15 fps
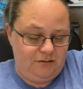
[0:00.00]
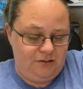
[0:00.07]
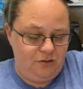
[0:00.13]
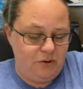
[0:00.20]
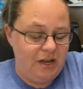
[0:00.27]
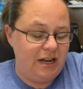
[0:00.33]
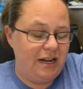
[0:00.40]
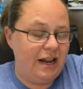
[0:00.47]

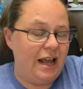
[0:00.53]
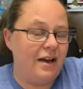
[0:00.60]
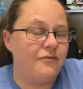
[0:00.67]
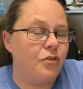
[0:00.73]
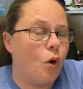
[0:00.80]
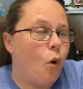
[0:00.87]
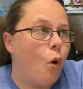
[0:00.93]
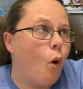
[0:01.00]
You cannot have
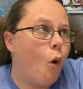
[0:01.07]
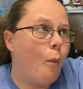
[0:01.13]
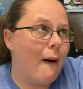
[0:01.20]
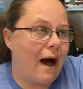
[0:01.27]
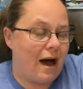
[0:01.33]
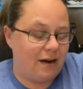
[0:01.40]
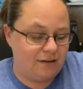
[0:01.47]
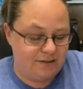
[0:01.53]
the whole
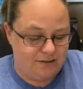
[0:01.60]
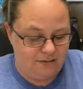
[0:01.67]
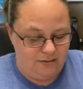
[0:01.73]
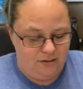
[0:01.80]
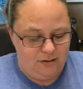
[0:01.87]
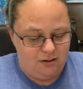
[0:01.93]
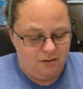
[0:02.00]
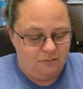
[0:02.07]
box,
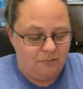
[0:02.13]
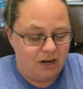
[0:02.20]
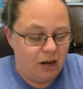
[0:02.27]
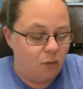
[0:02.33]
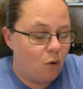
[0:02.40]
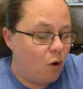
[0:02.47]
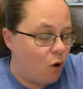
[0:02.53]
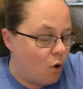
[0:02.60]
but I
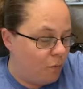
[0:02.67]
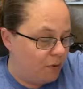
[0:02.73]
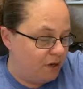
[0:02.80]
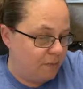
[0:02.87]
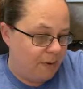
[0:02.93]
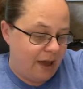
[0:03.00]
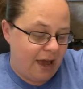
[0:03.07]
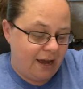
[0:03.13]
will open
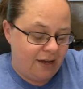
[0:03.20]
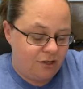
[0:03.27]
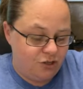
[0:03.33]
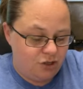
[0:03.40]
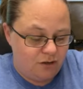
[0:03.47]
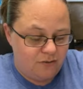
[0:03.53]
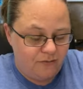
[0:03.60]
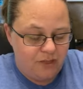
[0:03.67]
a
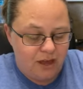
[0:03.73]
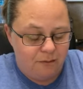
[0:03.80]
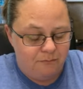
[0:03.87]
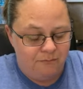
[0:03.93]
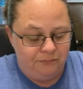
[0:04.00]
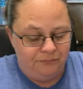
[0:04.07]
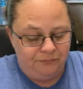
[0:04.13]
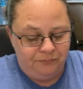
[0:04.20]
package of them
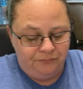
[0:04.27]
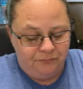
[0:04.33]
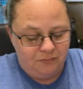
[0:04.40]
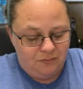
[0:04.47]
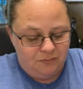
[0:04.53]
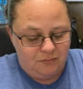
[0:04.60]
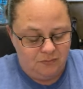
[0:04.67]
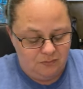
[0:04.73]

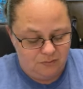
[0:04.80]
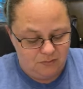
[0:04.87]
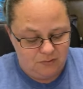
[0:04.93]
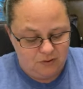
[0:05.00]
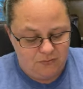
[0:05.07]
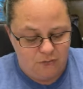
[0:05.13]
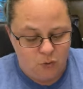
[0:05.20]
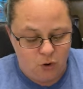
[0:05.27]

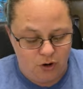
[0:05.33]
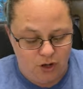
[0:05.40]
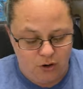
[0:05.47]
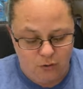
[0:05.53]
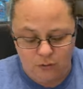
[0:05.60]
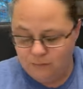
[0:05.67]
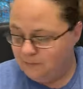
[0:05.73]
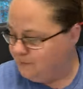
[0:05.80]
for
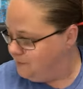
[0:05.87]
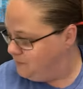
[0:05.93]
you.